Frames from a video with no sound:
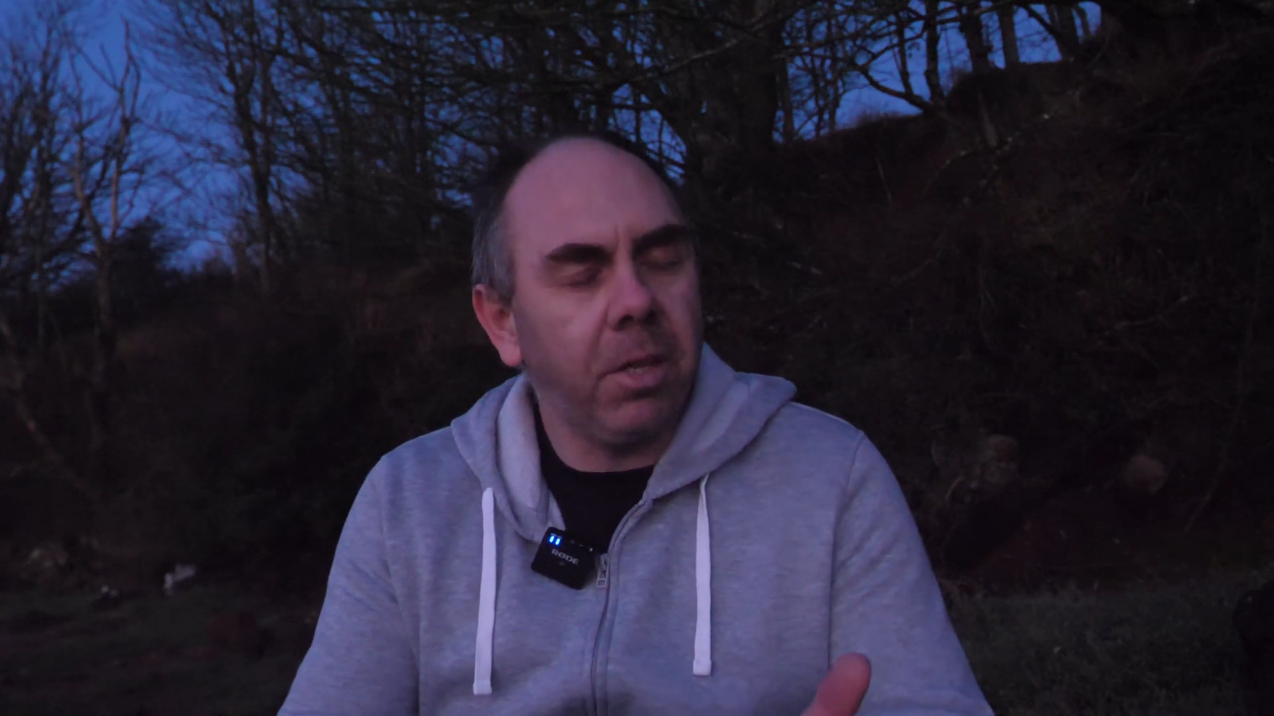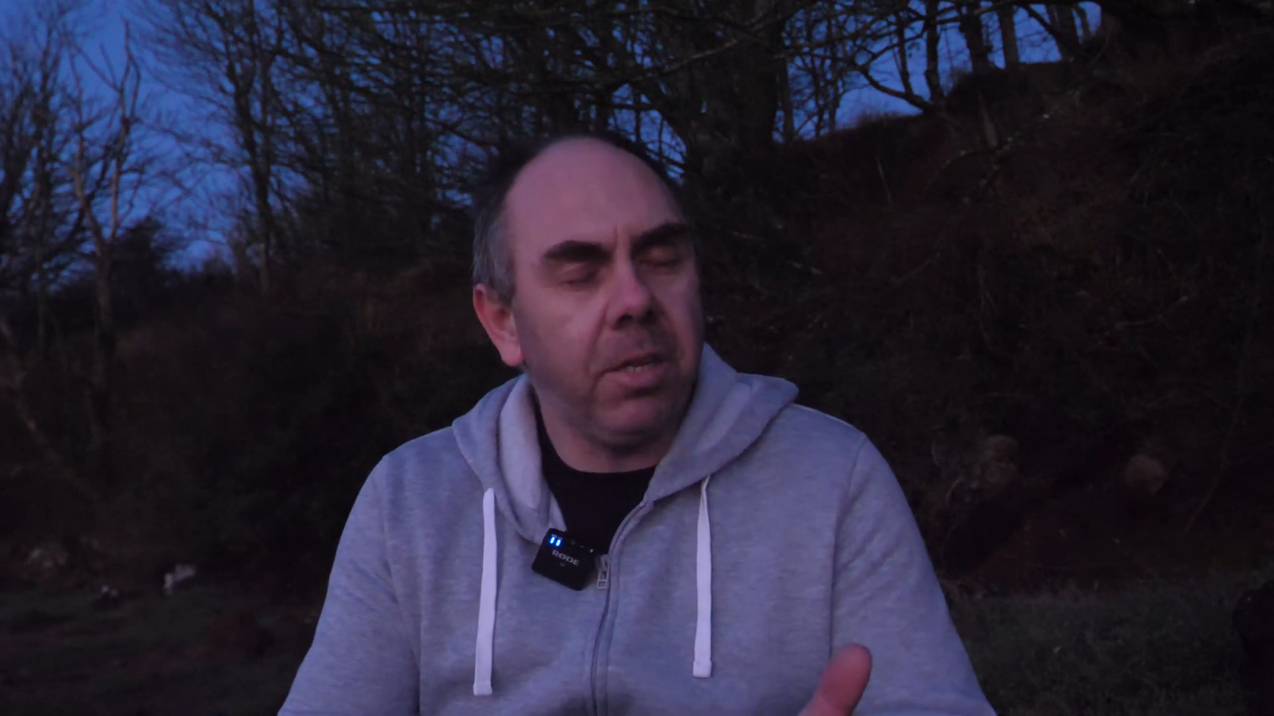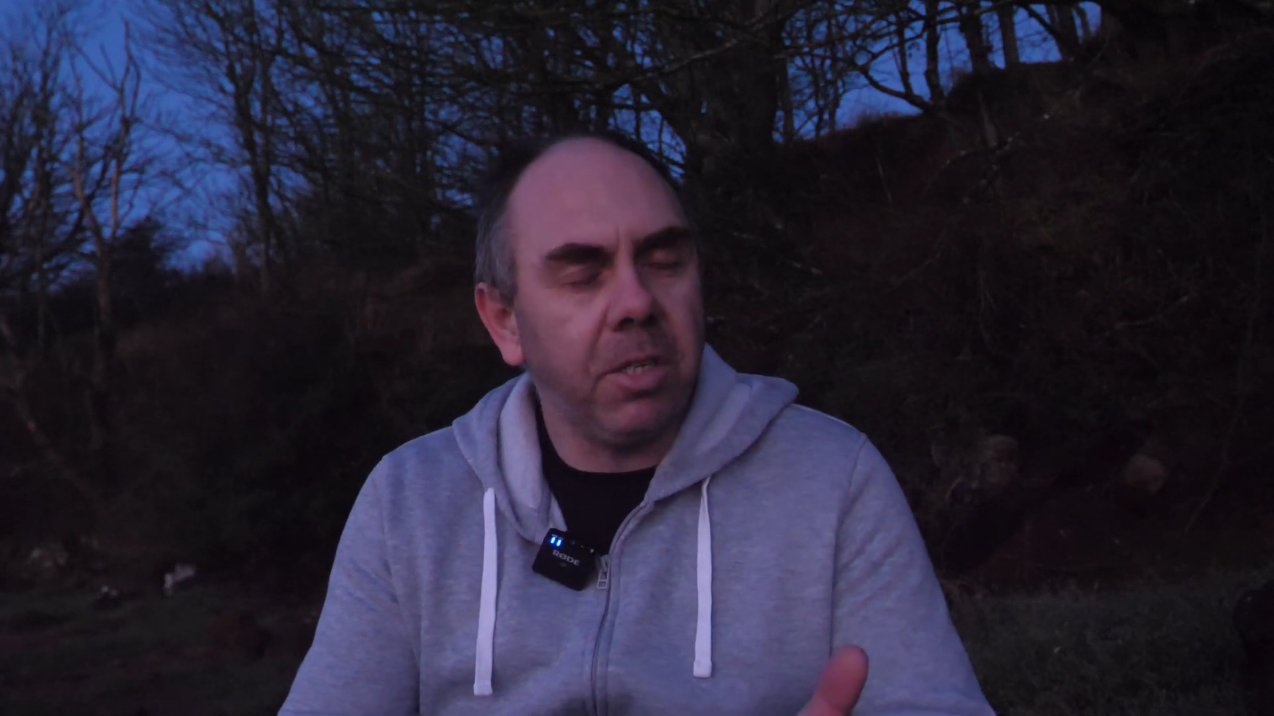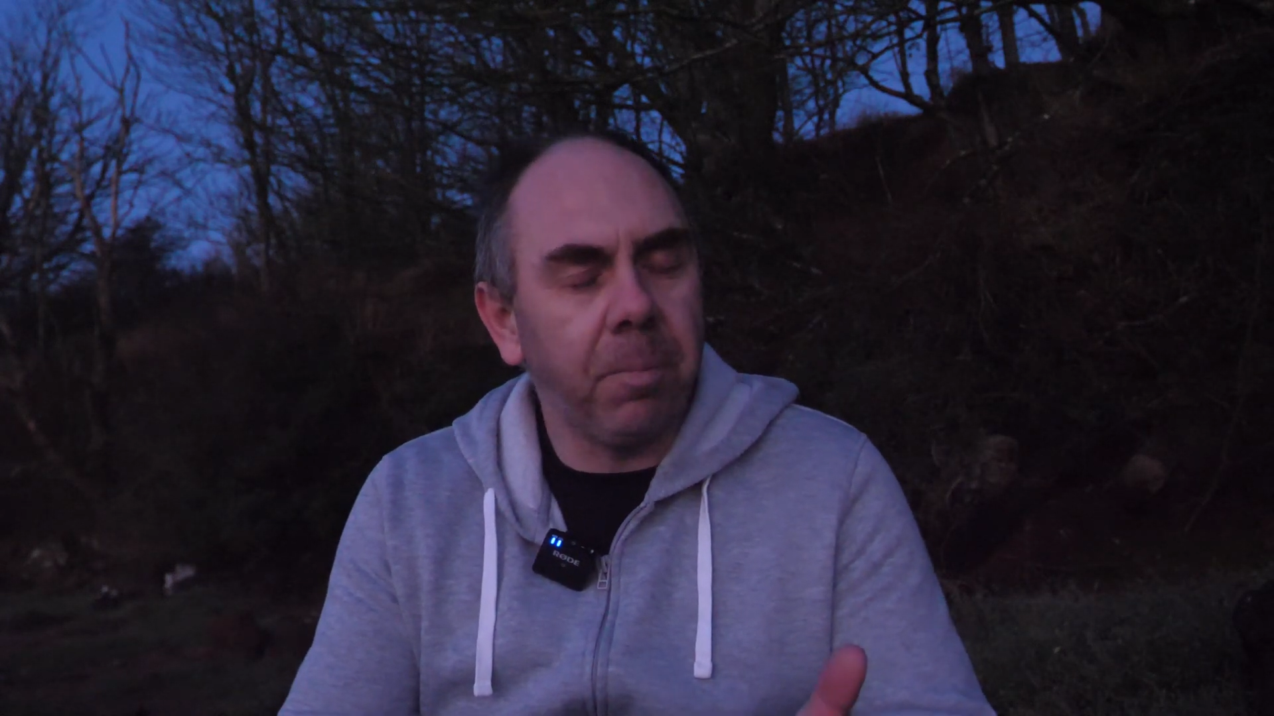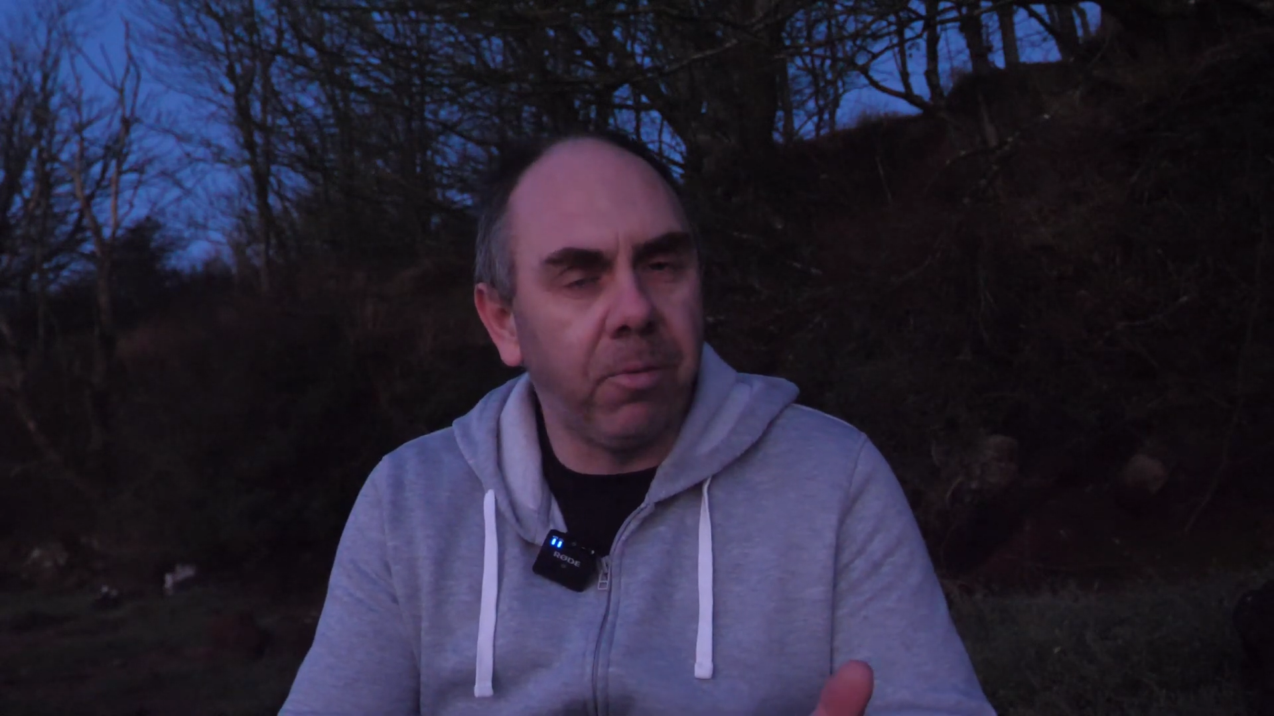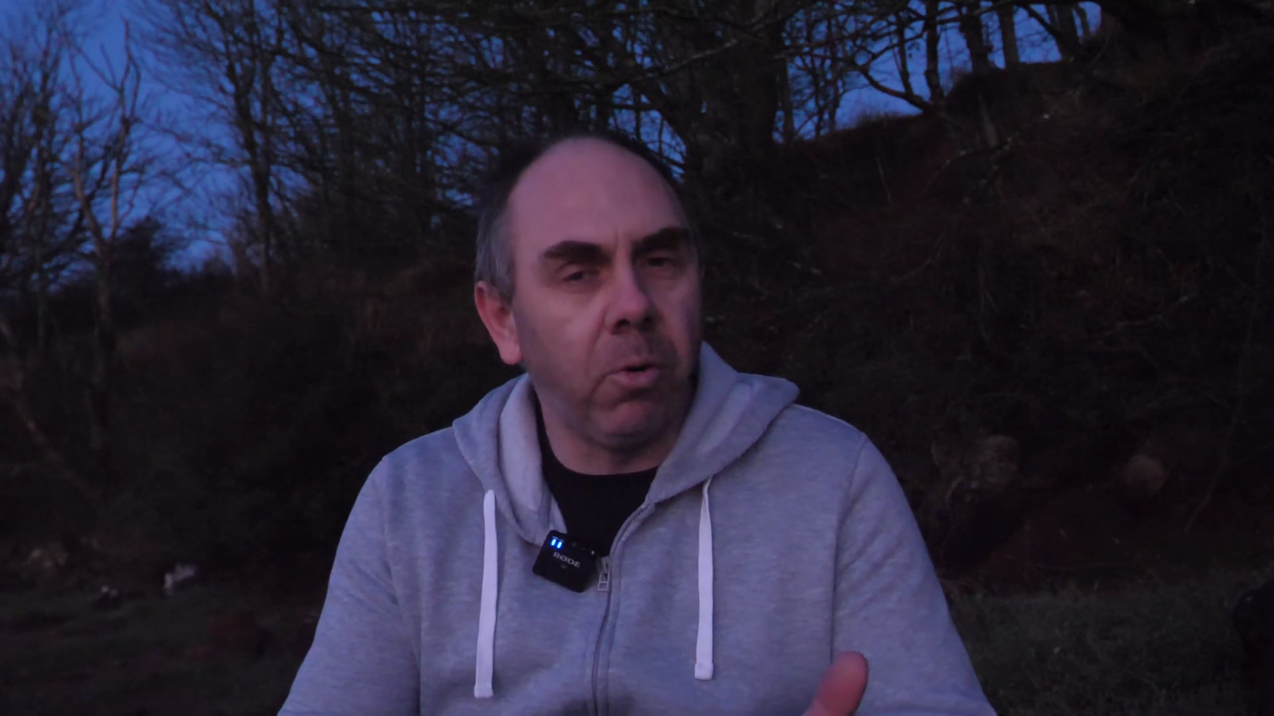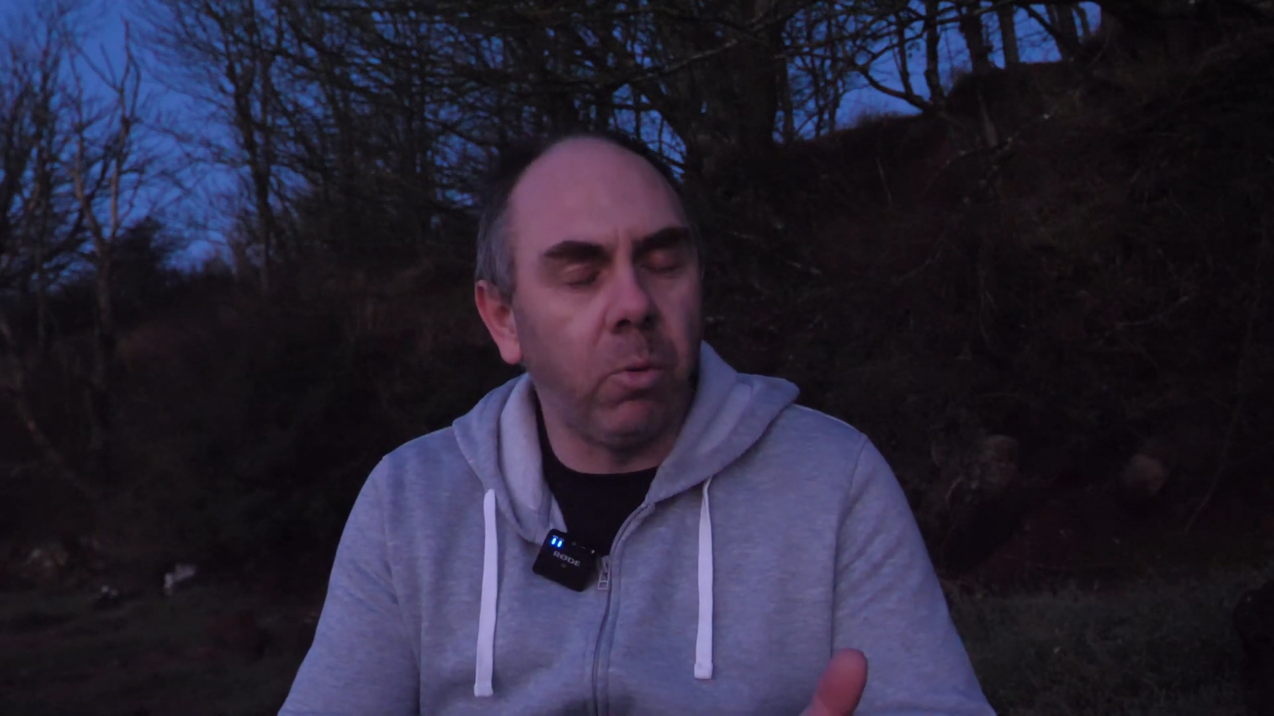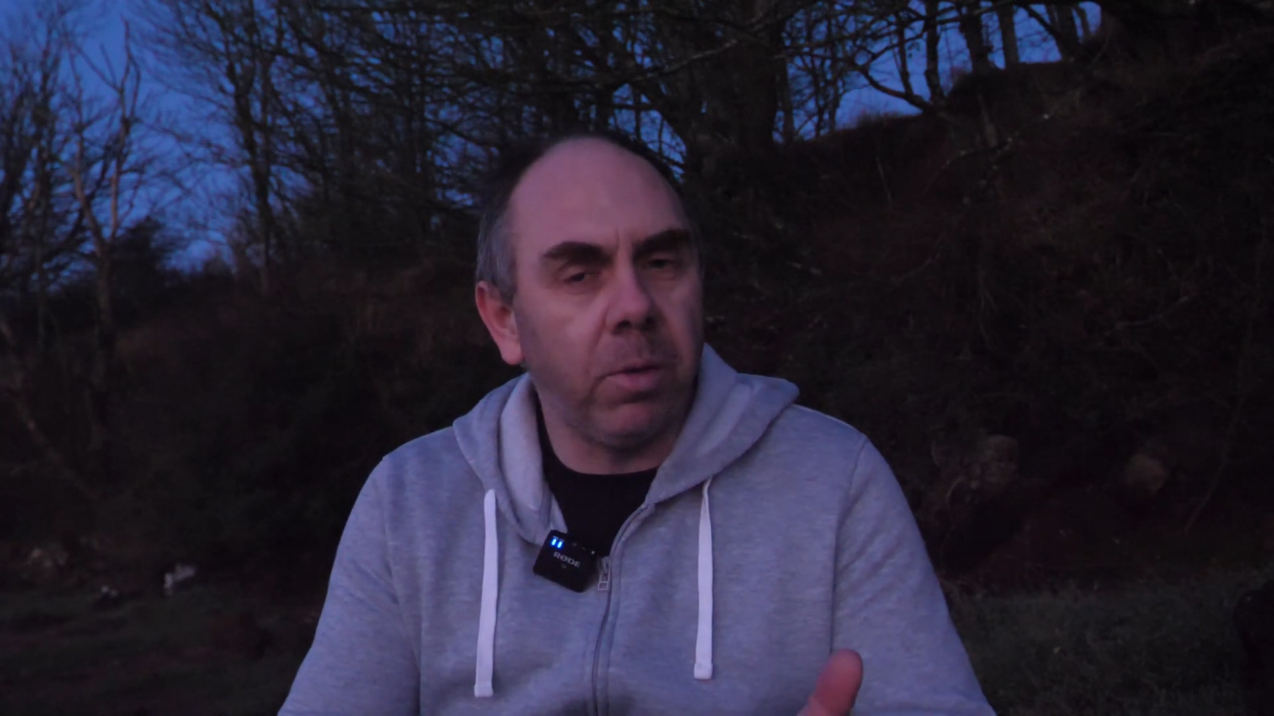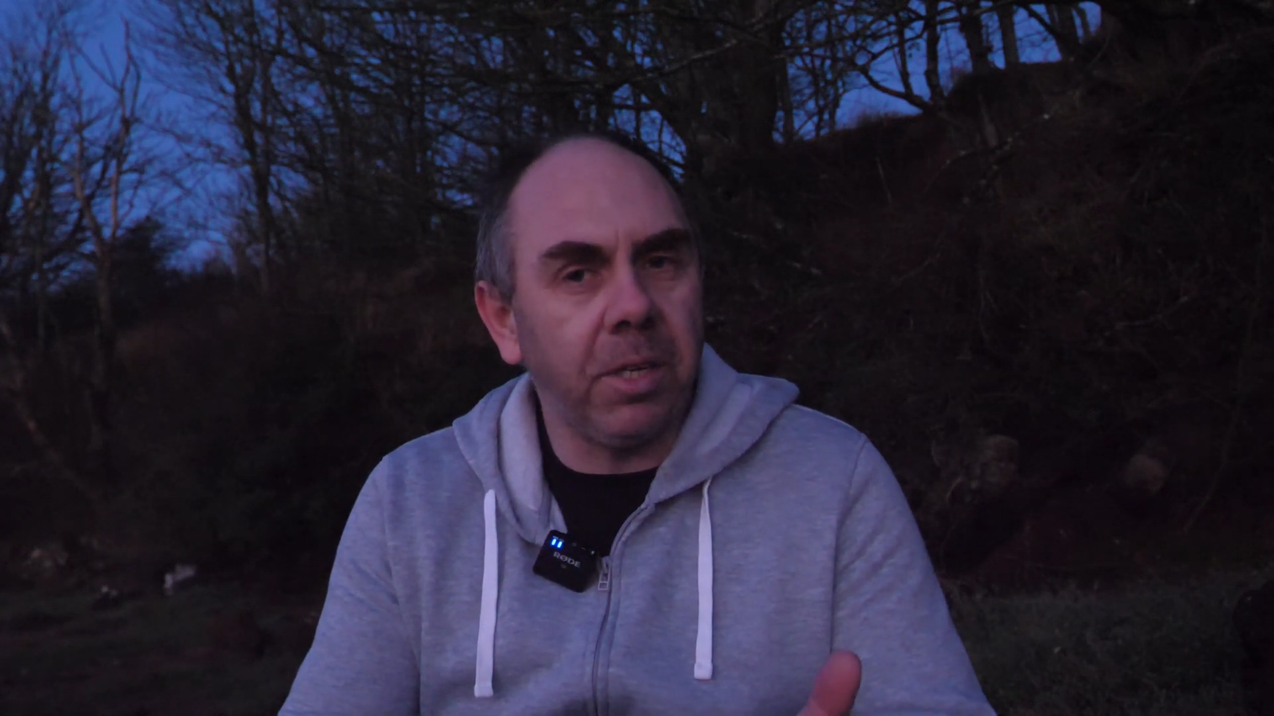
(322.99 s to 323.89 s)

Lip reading: done this before